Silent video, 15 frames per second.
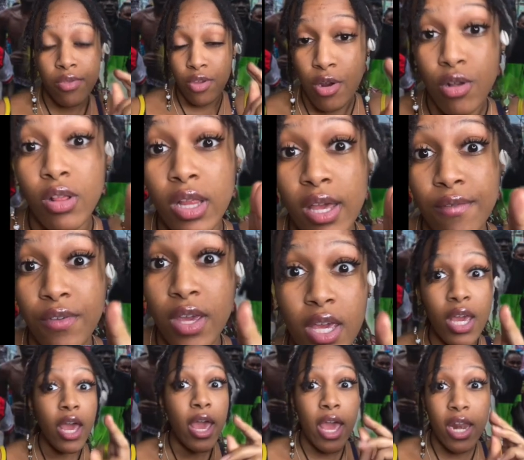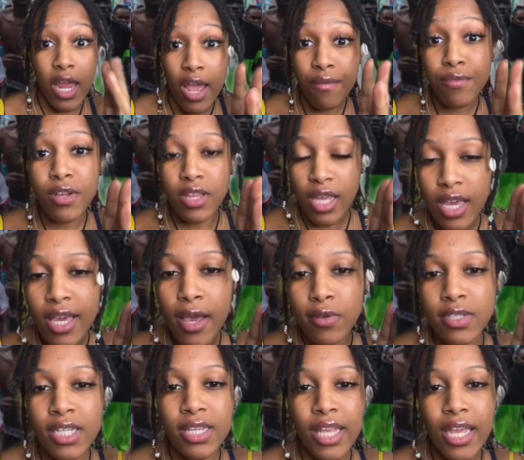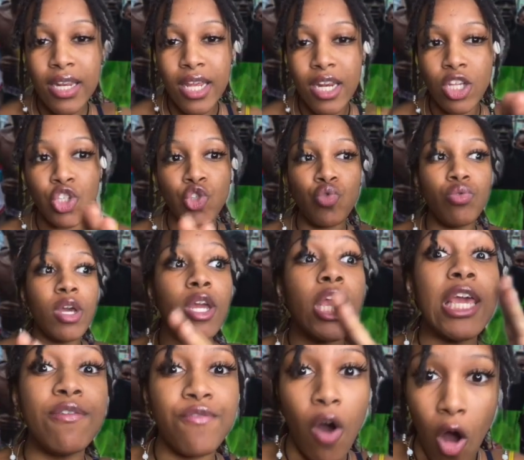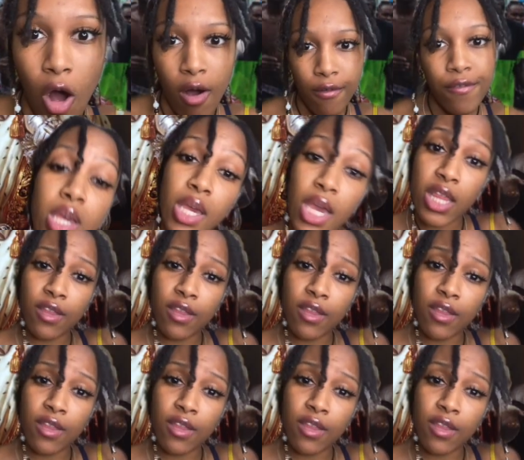their living, and everything else that they needed to evolve?